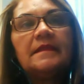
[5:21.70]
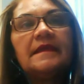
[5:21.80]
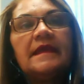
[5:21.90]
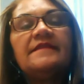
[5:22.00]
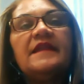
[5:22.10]

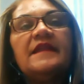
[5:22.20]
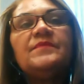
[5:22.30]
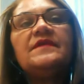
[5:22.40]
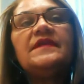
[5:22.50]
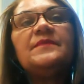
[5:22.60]
then
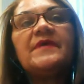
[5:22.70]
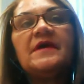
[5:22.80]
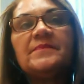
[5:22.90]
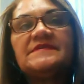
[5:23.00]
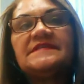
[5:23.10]
be
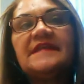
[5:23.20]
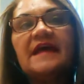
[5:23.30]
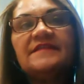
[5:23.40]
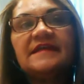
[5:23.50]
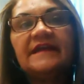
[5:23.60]
repurposed in
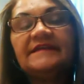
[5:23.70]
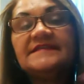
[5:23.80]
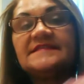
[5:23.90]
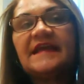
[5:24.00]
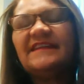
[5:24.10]
other countries.
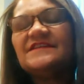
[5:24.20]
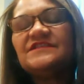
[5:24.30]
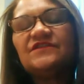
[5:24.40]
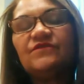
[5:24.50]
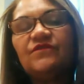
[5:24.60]
The countries
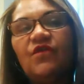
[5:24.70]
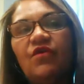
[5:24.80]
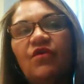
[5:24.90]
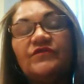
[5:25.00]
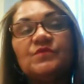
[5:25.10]

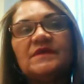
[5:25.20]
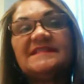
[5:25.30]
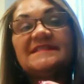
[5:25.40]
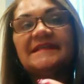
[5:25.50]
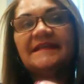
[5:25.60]
involved were
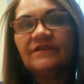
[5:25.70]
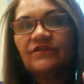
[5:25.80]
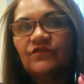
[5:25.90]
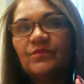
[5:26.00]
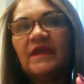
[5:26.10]
Trinidad and
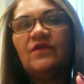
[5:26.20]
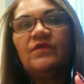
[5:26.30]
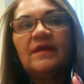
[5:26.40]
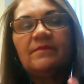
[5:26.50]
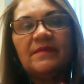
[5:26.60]
Tobago,
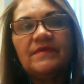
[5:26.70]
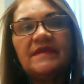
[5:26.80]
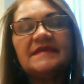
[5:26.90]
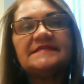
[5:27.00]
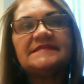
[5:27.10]

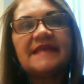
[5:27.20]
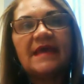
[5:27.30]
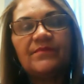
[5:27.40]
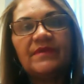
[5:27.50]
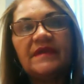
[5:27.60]
Namibia,
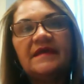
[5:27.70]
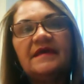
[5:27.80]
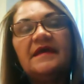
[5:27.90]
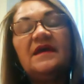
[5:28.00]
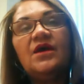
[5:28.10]

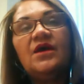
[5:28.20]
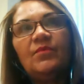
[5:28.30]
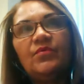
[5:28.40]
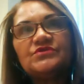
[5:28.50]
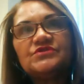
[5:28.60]
Zambia,
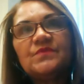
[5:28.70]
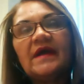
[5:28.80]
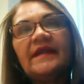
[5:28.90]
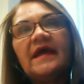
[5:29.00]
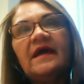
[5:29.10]

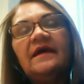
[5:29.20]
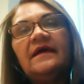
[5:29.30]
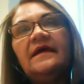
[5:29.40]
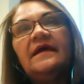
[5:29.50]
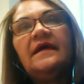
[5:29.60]
Botswana,
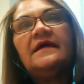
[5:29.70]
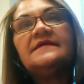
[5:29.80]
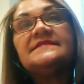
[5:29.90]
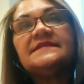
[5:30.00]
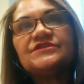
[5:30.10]

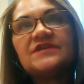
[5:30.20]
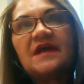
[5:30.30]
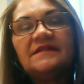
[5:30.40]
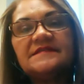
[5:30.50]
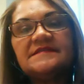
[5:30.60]

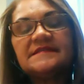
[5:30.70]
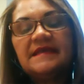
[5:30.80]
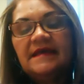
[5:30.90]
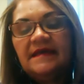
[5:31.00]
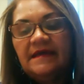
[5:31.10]

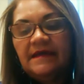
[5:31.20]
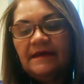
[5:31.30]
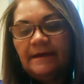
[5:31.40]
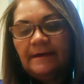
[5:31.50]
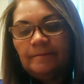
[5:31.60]
Seychelles,
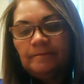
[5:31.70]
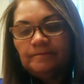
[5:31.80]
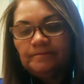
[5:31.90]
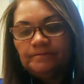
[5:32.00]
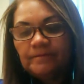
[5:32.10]

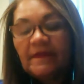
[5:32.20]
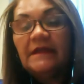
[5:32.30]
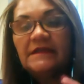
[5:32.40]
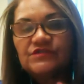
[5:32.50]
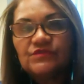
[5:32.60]

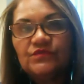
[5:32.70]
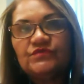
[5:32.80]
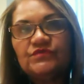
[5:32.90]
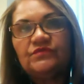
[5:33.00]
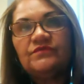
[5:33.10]

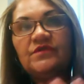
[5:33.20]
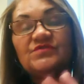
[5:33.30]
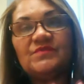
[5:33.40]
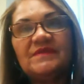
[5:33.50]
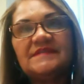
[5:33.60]
Lesotho.
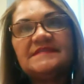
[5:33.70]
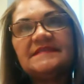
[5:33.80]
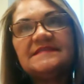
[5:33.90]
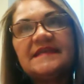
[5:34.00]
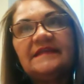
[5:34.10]
Those were the
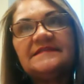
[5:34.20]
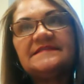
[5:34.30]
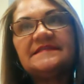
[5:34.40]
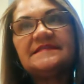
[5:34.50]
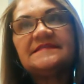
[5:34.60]
6
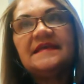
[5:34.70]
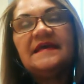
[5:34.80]
countries.